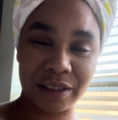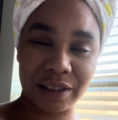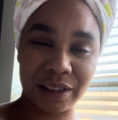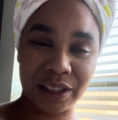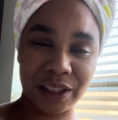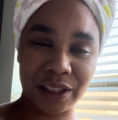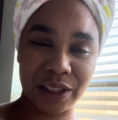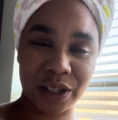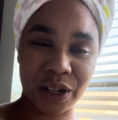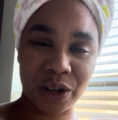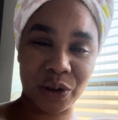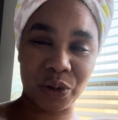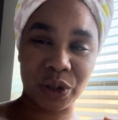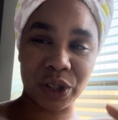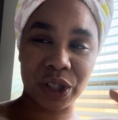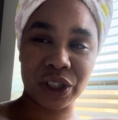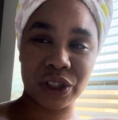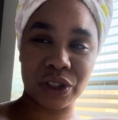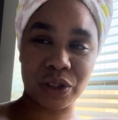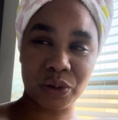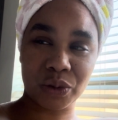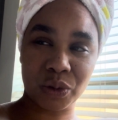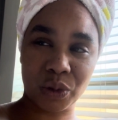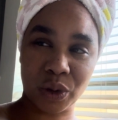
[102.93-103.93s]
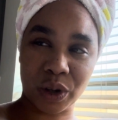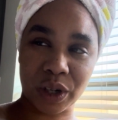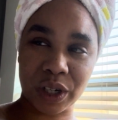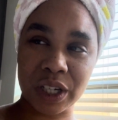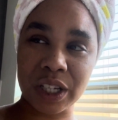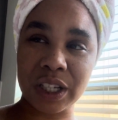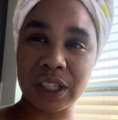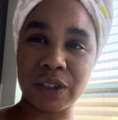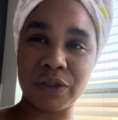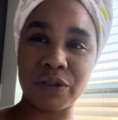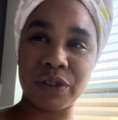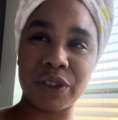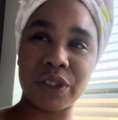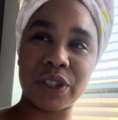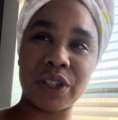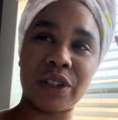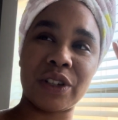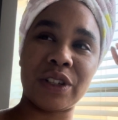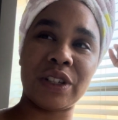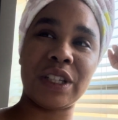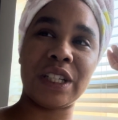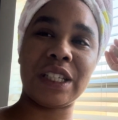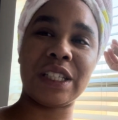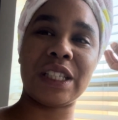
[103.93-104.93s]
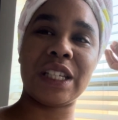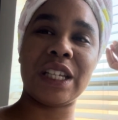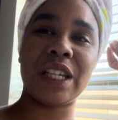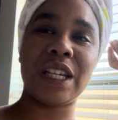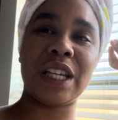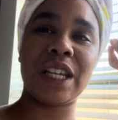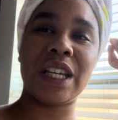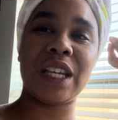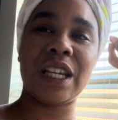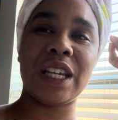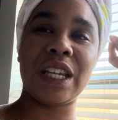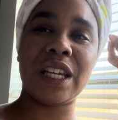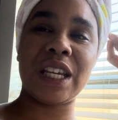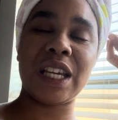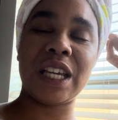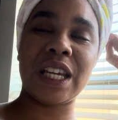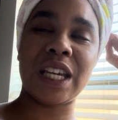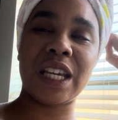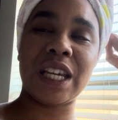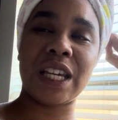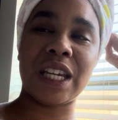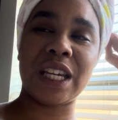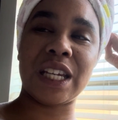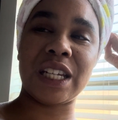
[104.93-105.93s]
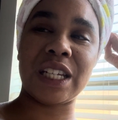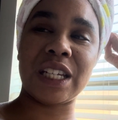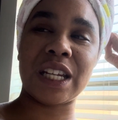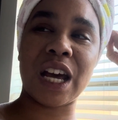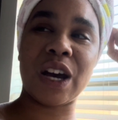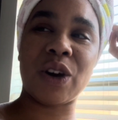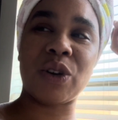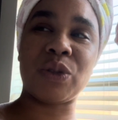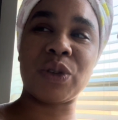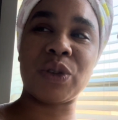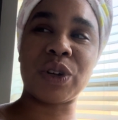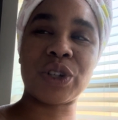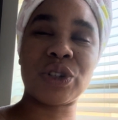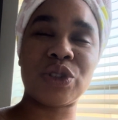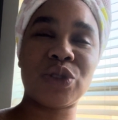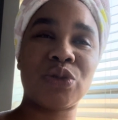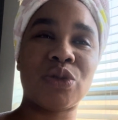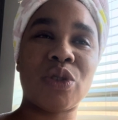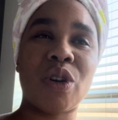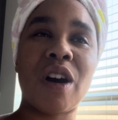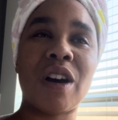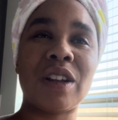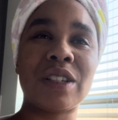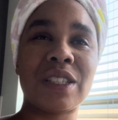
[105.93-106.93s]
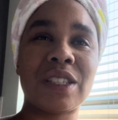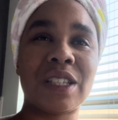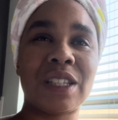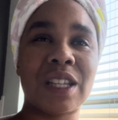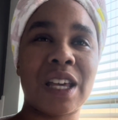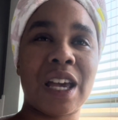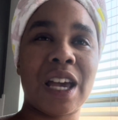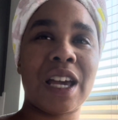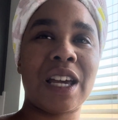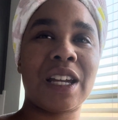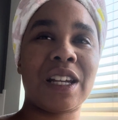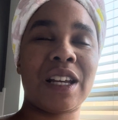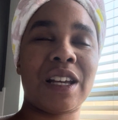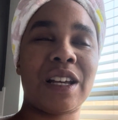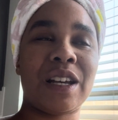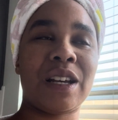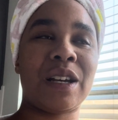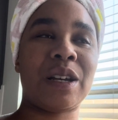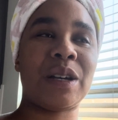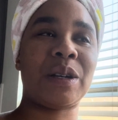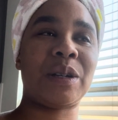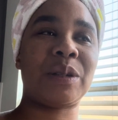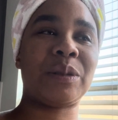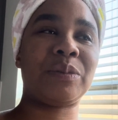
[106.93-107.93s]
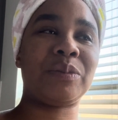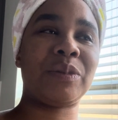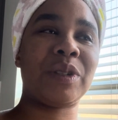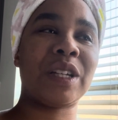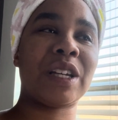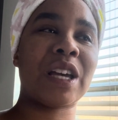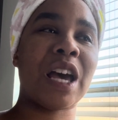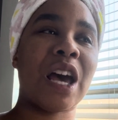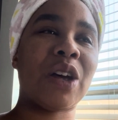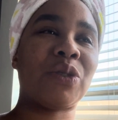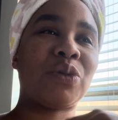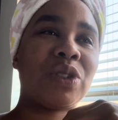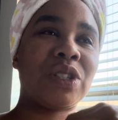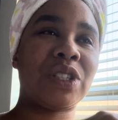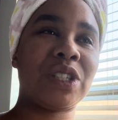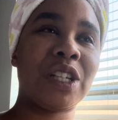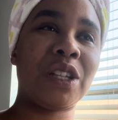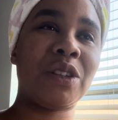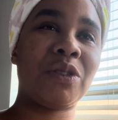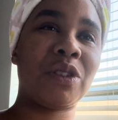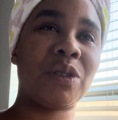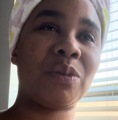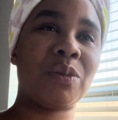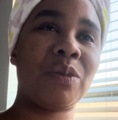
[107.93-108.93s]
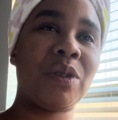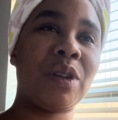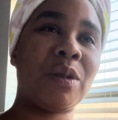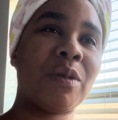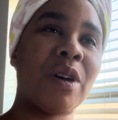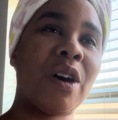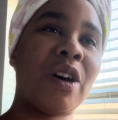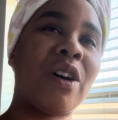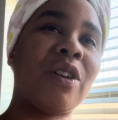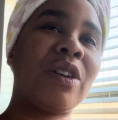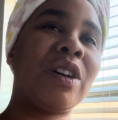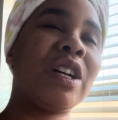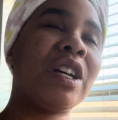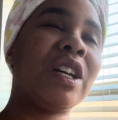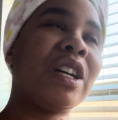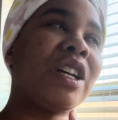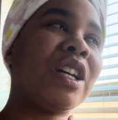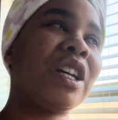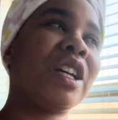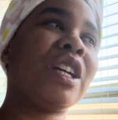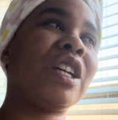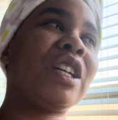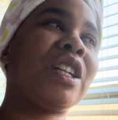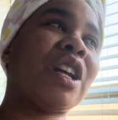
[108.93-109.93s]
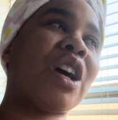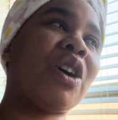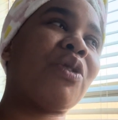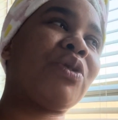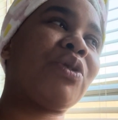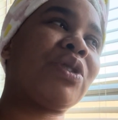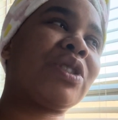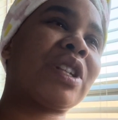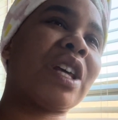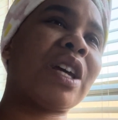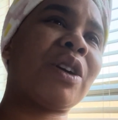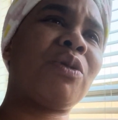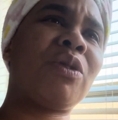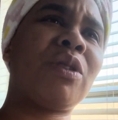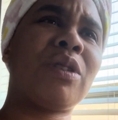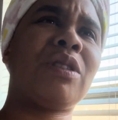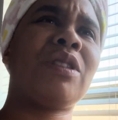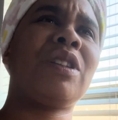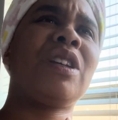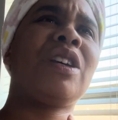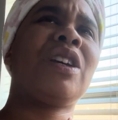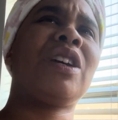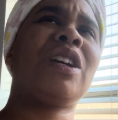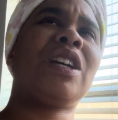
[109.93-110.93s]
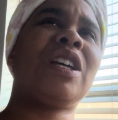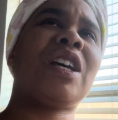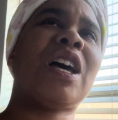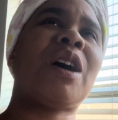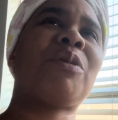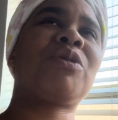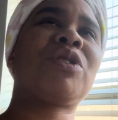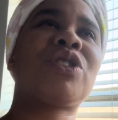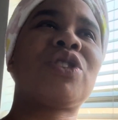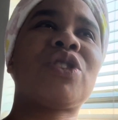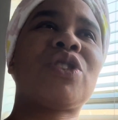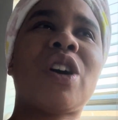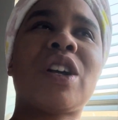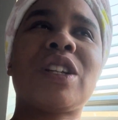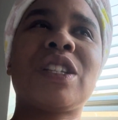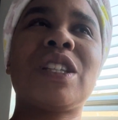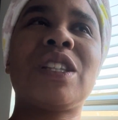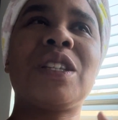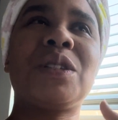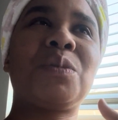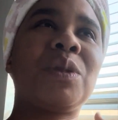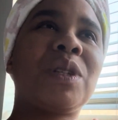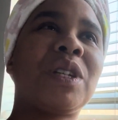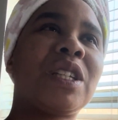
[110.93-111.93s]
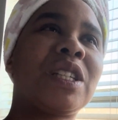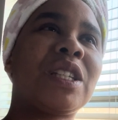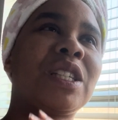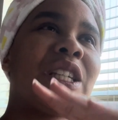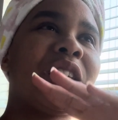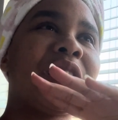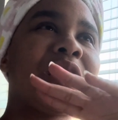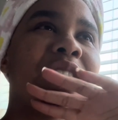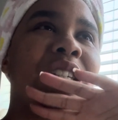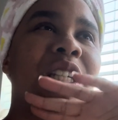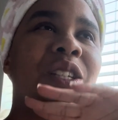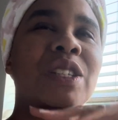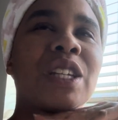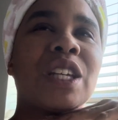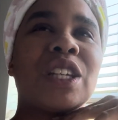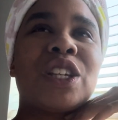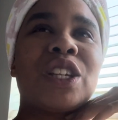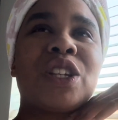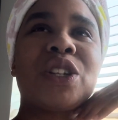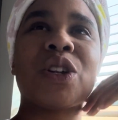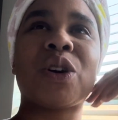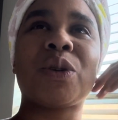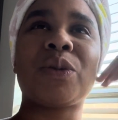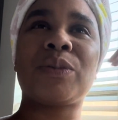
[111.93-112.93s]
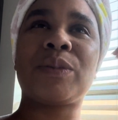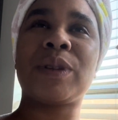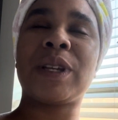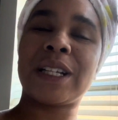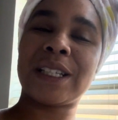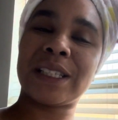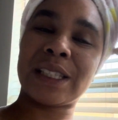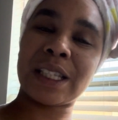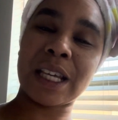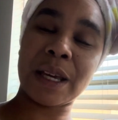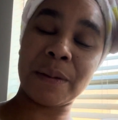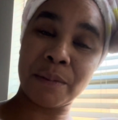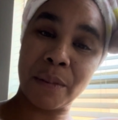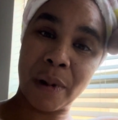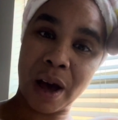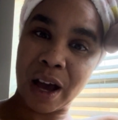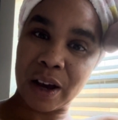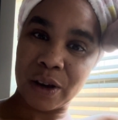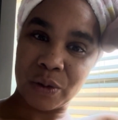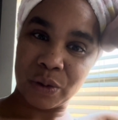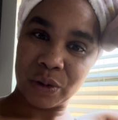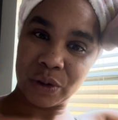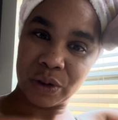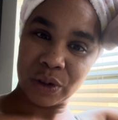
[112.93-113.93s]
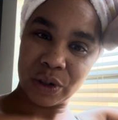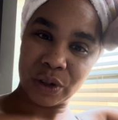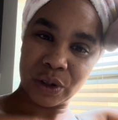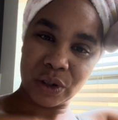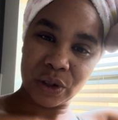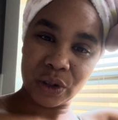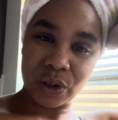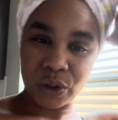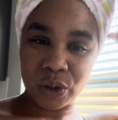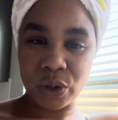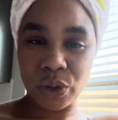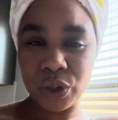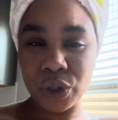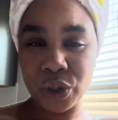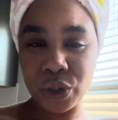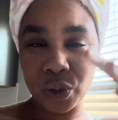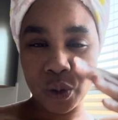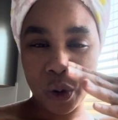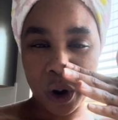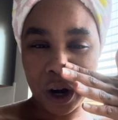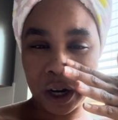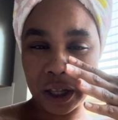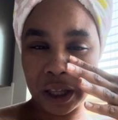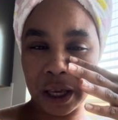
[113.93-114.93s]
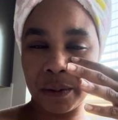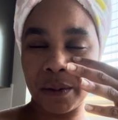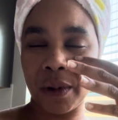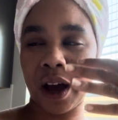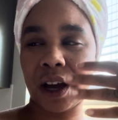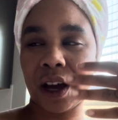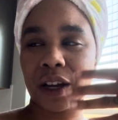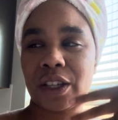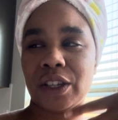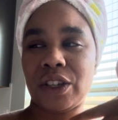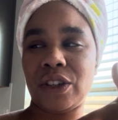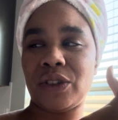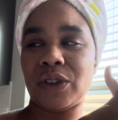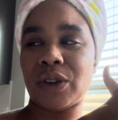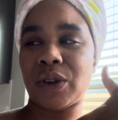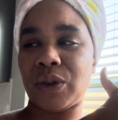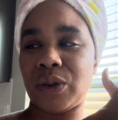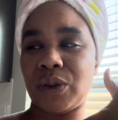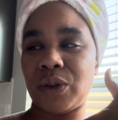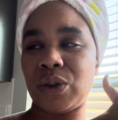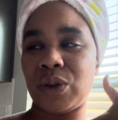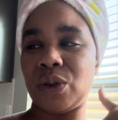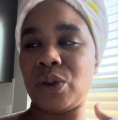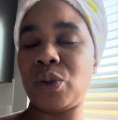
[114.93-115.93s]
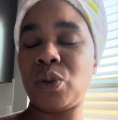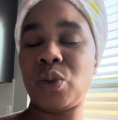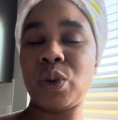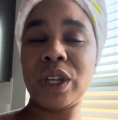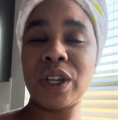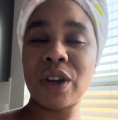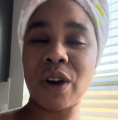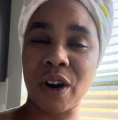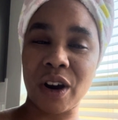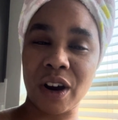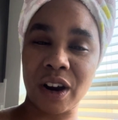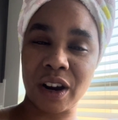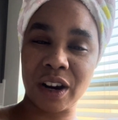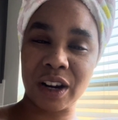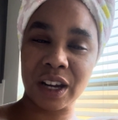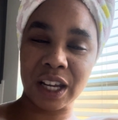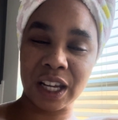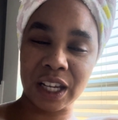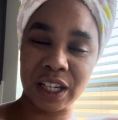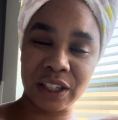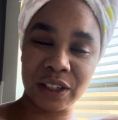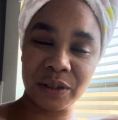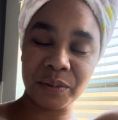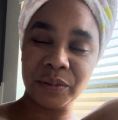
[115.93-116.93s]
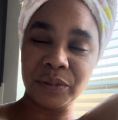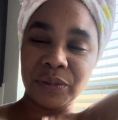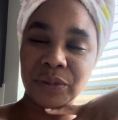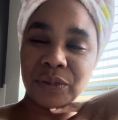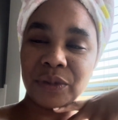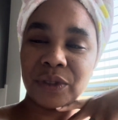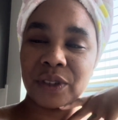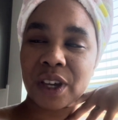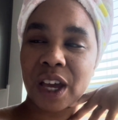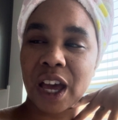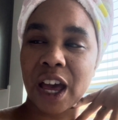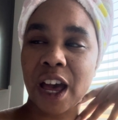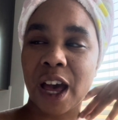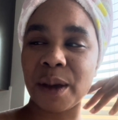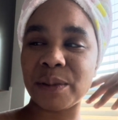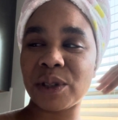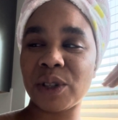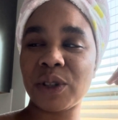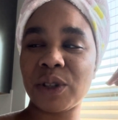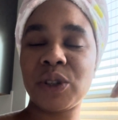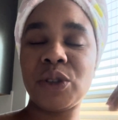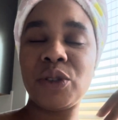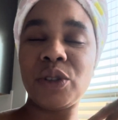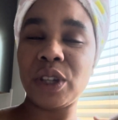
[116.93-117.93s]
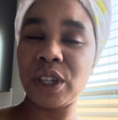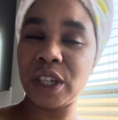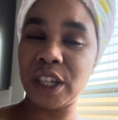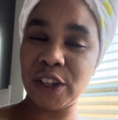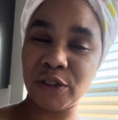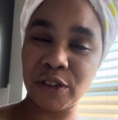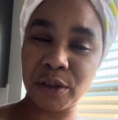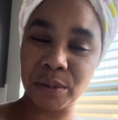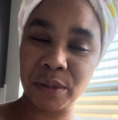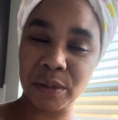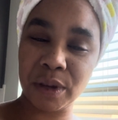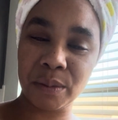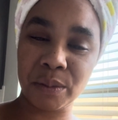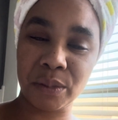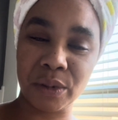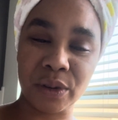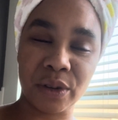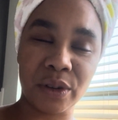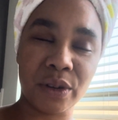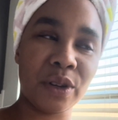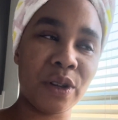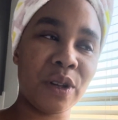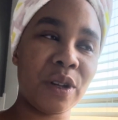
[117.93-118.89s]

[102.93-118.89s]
you know, with the sororities and fraternities and how we're drawn to that. Um, and God was dealing with me about how, you know, I was like, well, I was drawn to this because this. And he was like, you know, because they mock who you are. They mock, you know, who we are. And absolutely, you remember